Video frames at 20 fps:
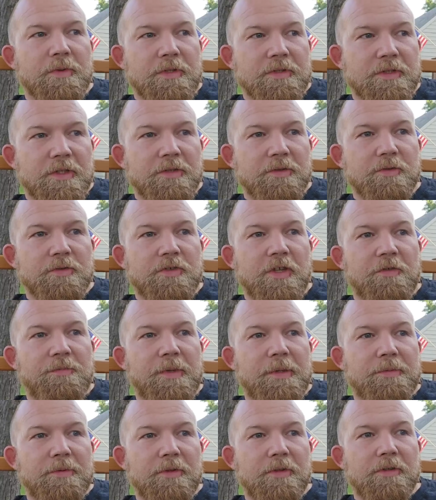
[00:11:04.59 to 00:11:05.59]
because they do save
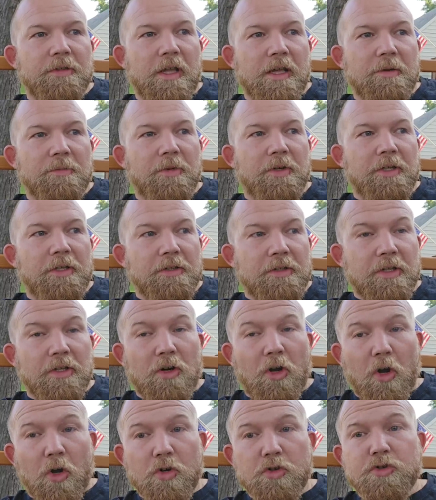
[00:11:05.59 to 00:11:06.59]
people a lot of money.
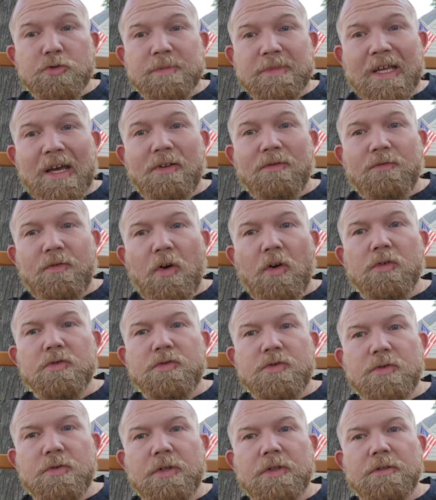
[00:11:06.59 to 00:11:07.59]
There are some
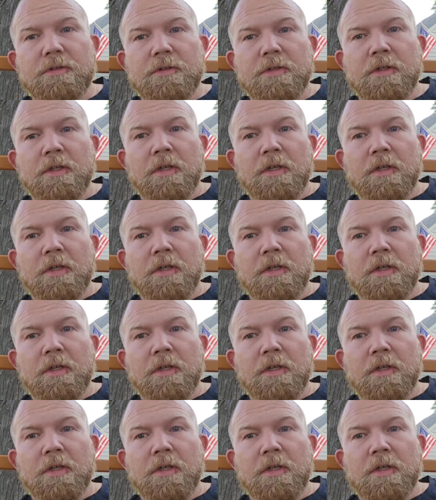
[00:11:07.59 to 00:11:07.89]
downfalls to it.